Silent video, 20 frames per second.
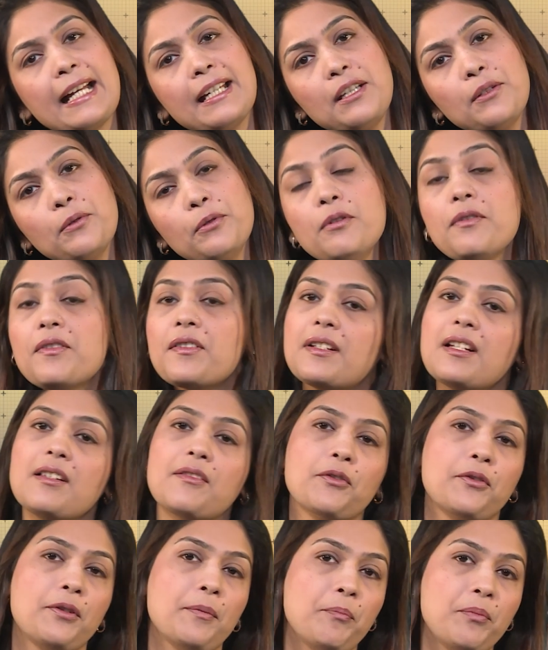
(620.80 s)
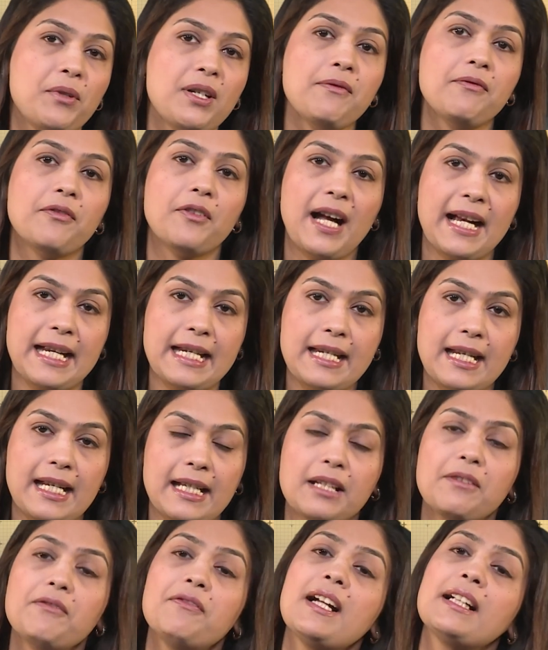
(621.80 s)
use descriptive writing.
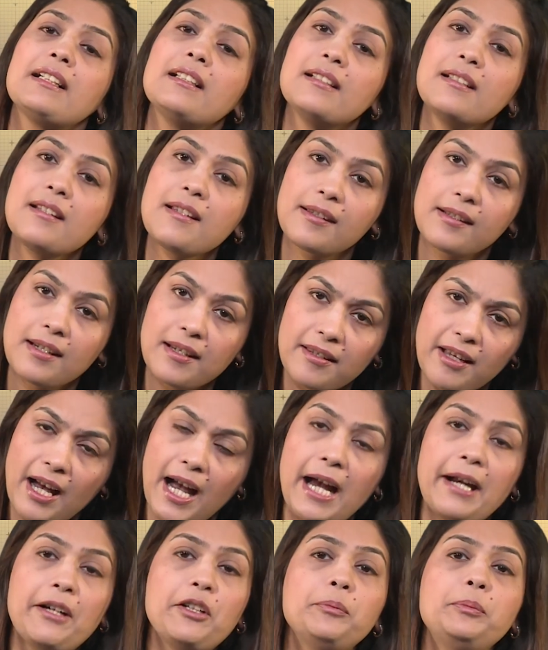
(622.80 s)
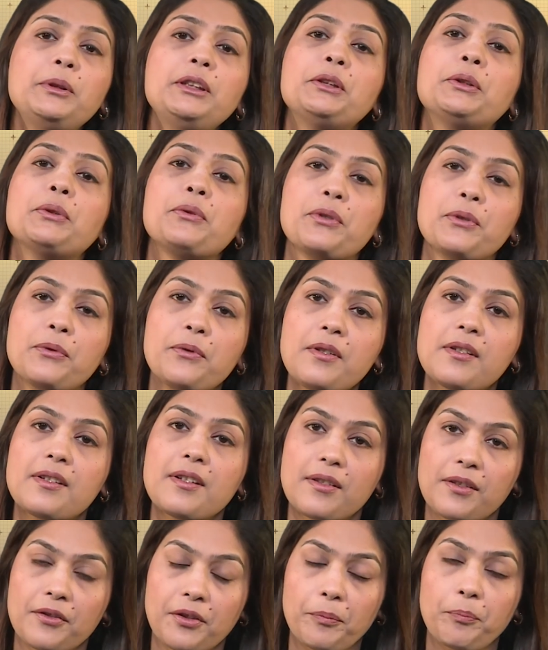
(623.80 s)
In fact, it is desirable to use
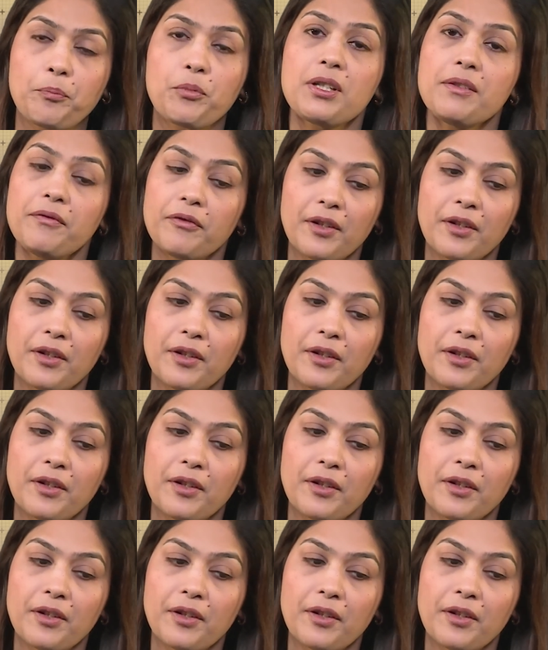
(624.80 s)
descriptive